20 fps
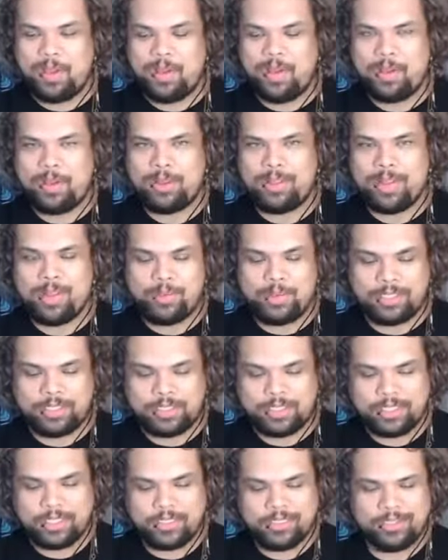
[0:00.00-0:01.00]
Hola,
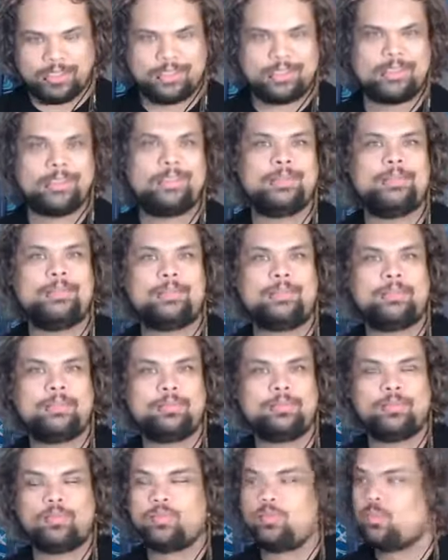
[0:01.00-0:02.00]
witches
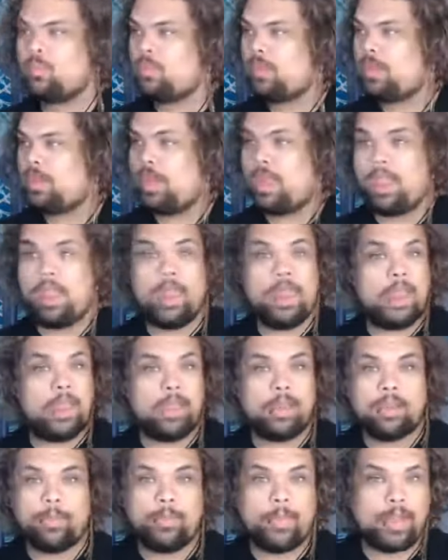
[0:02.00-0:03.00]

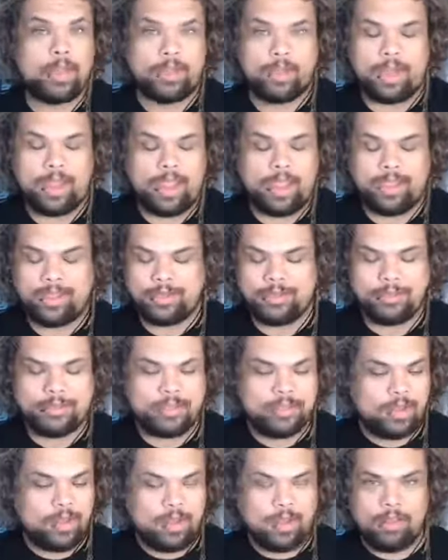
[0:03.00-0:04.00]
and mundanes
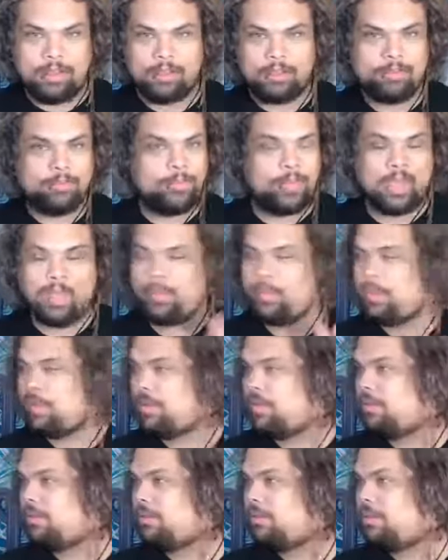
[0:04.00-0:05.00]
and all
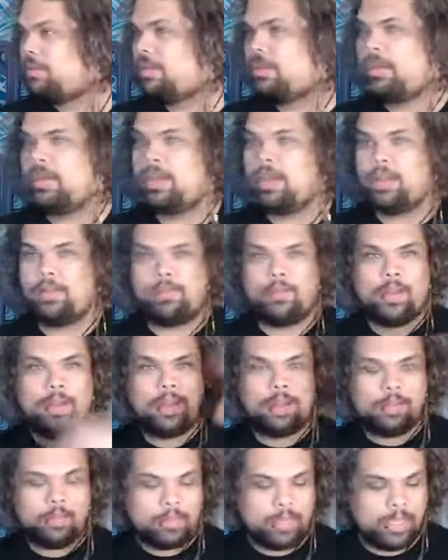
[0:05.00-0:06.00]
people of
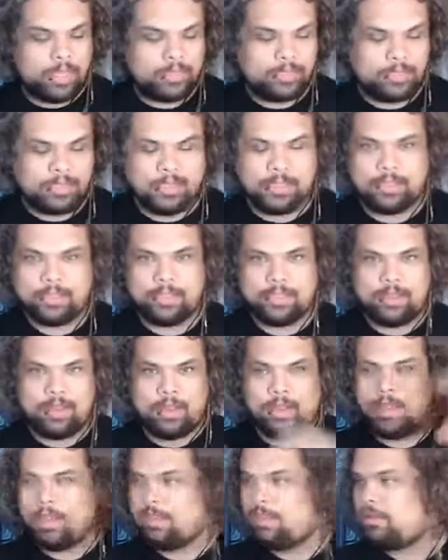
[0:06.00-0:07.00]
all places and
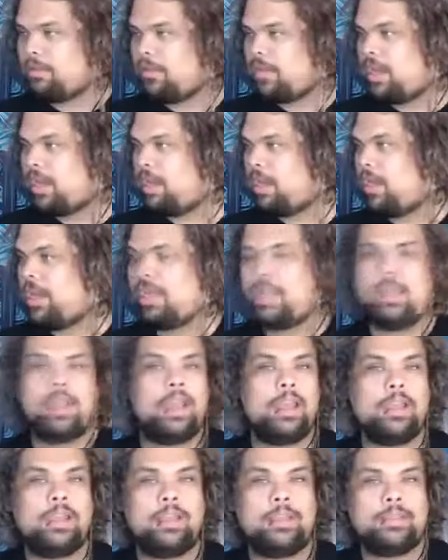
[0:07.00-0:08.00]
all yada yada
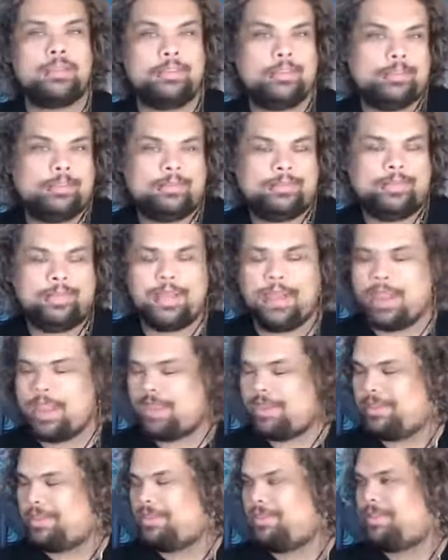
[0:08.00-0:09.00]
yada.
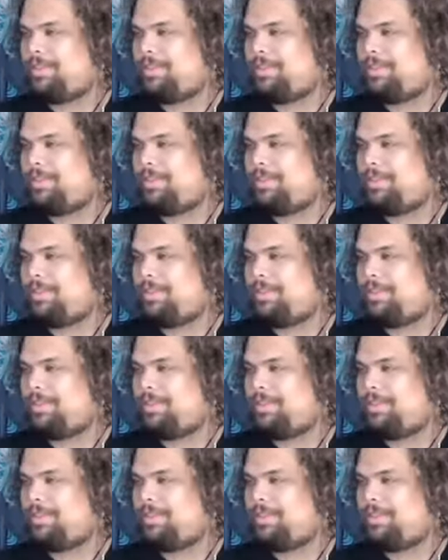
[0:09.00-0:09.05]
Hi.